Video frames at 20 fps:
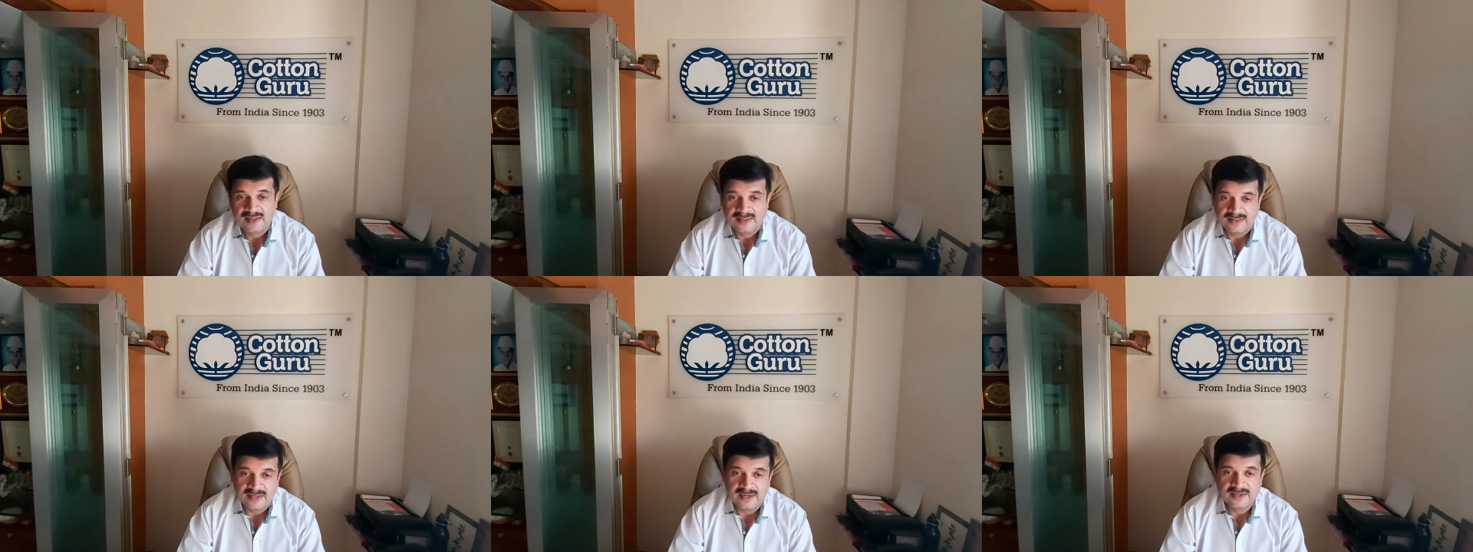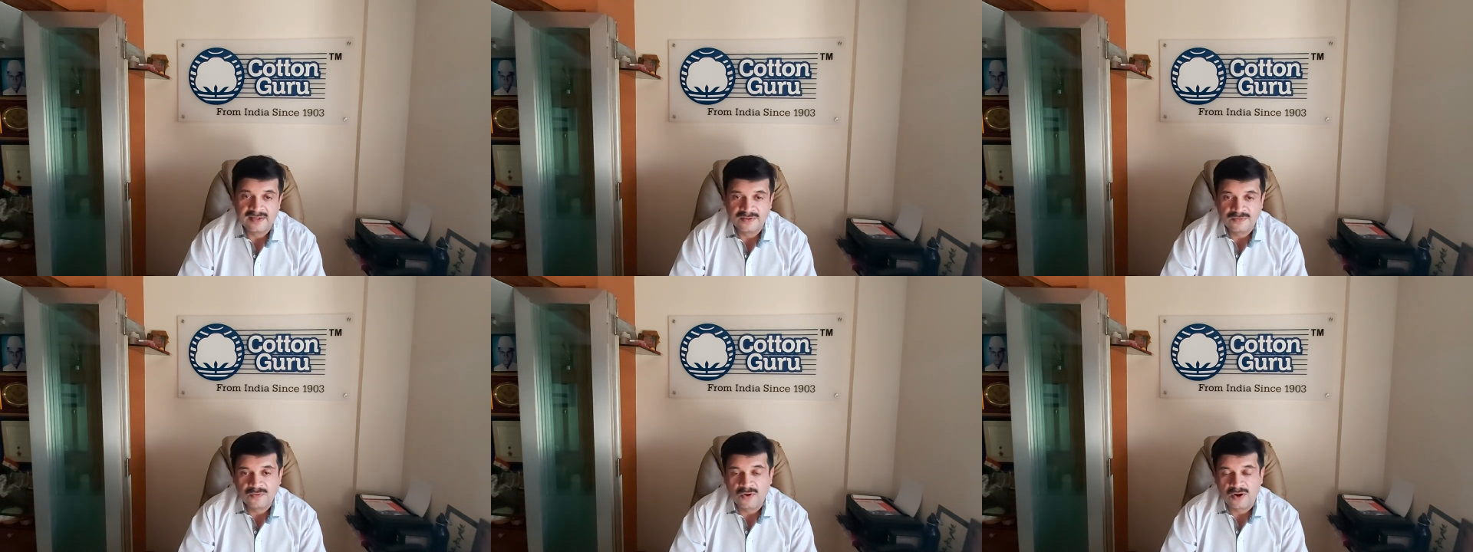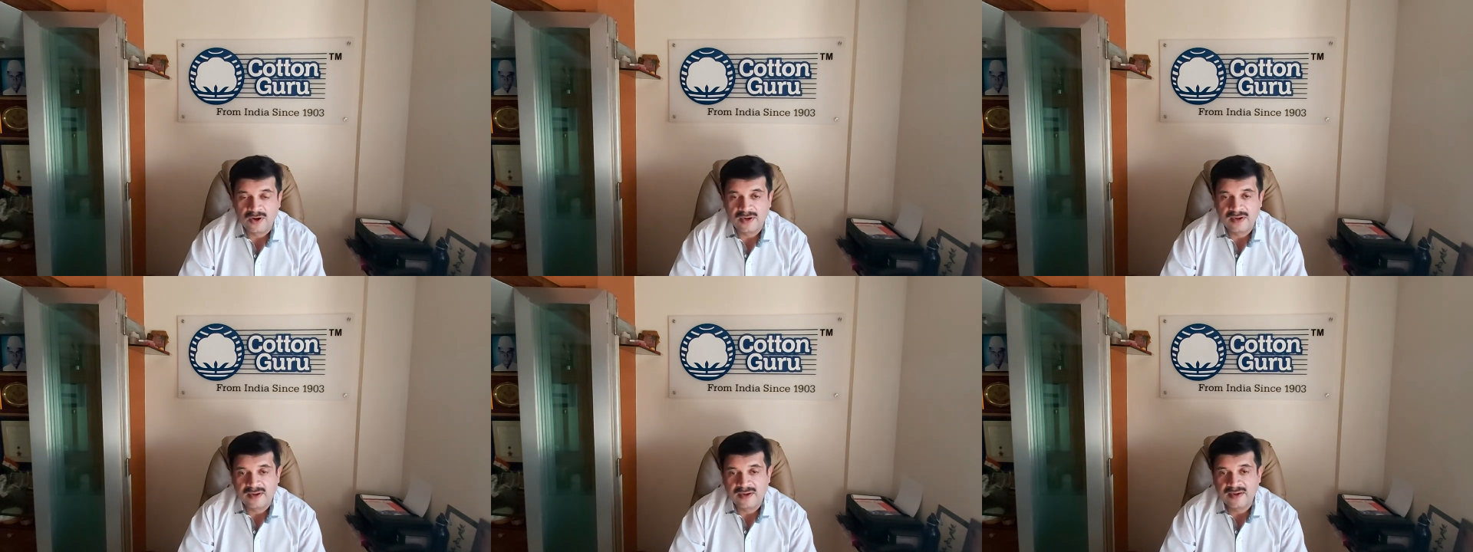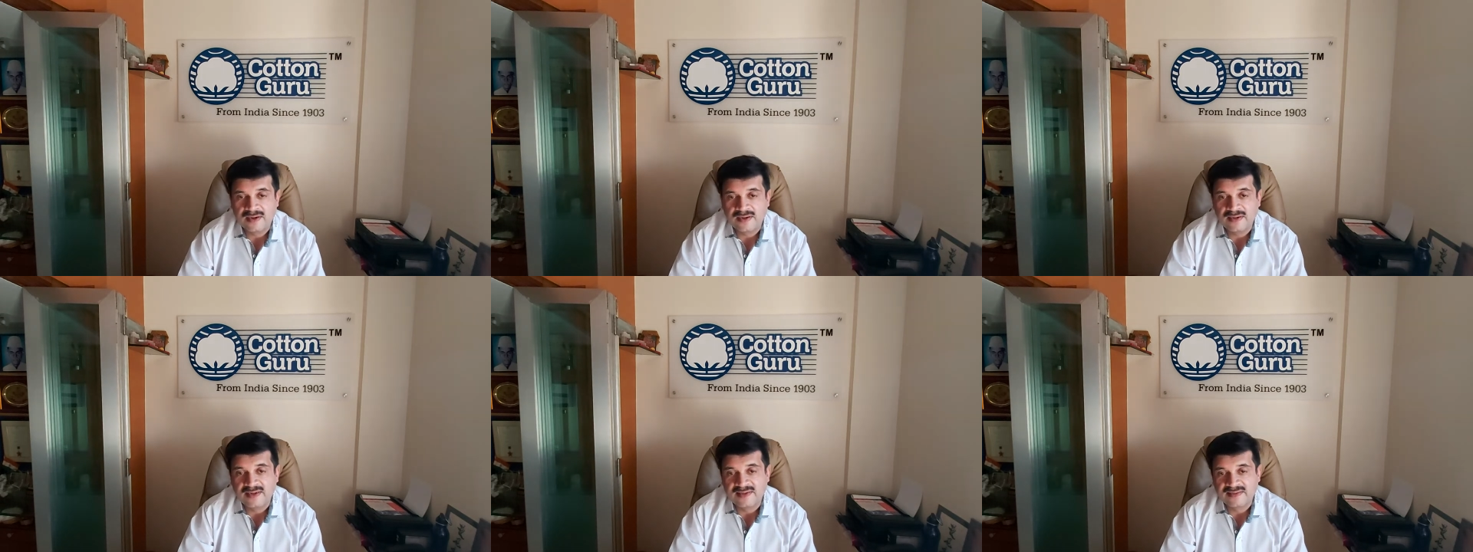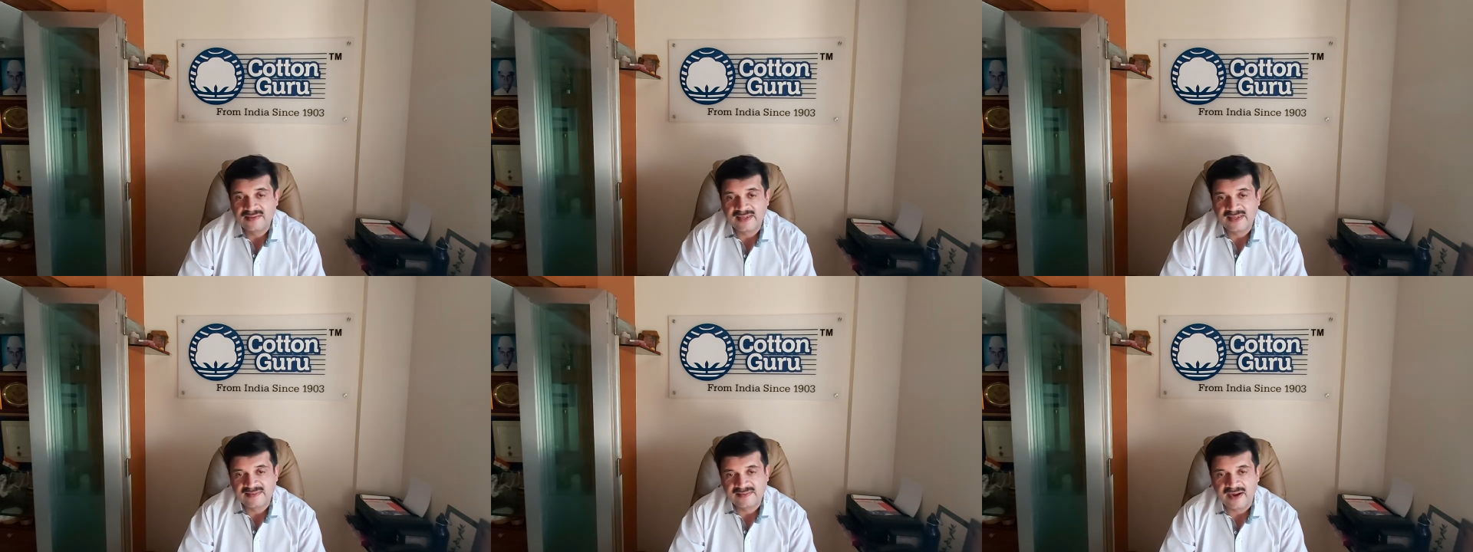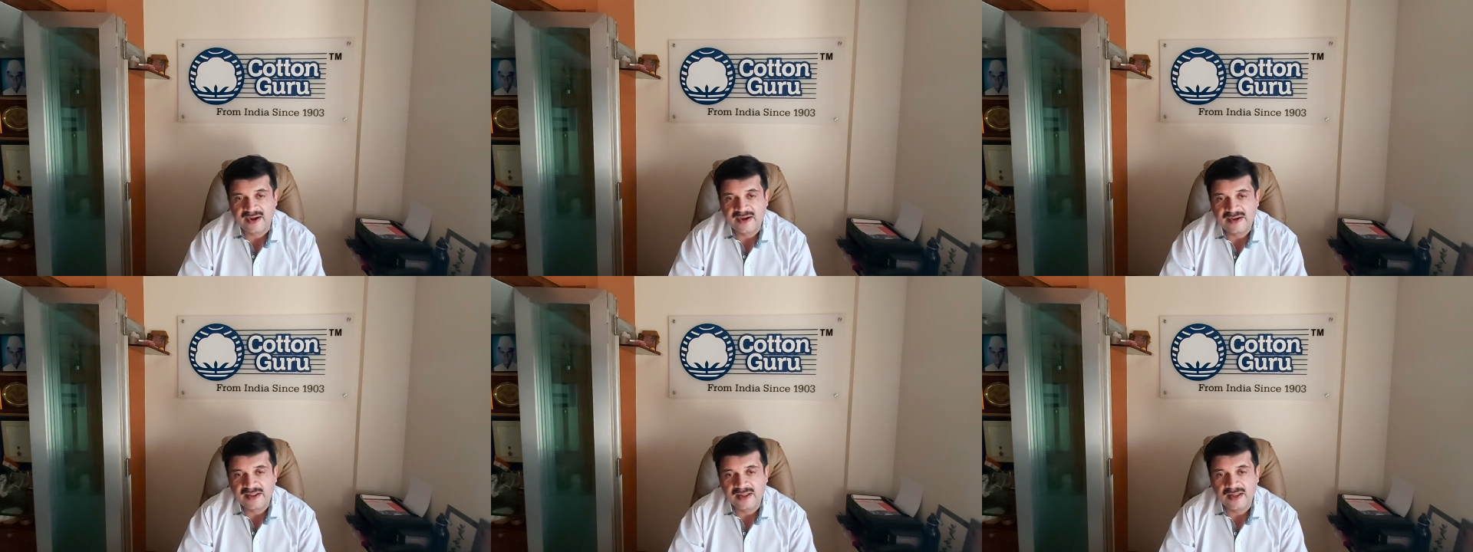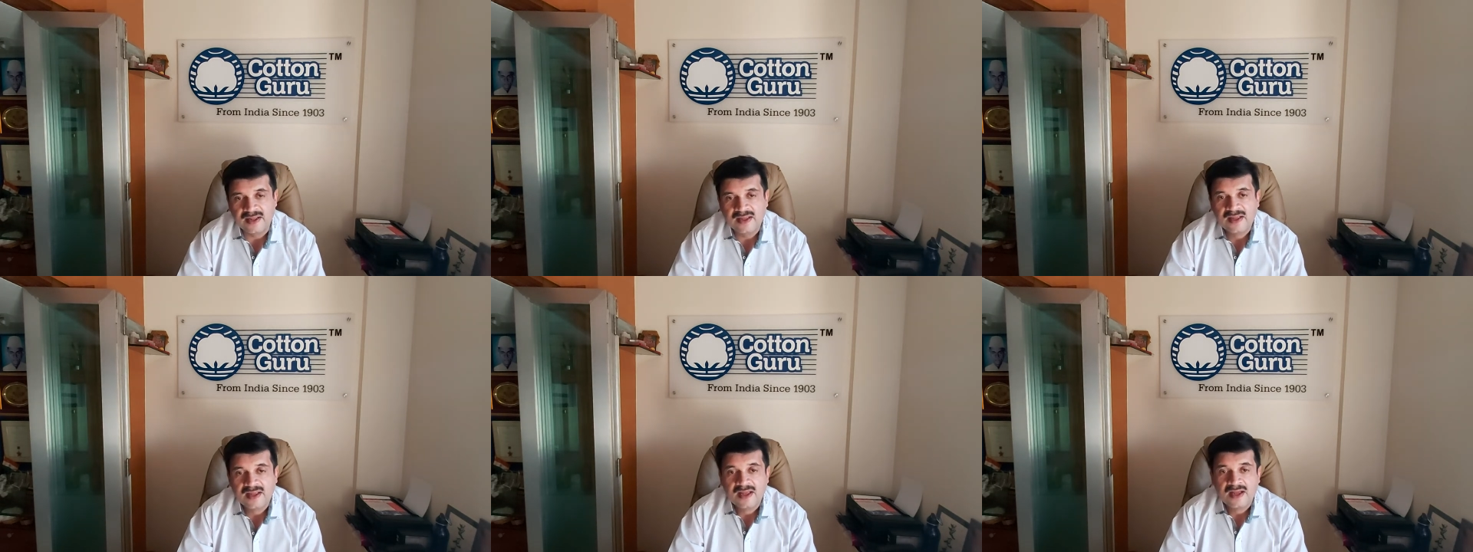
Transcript: That is what is exciting.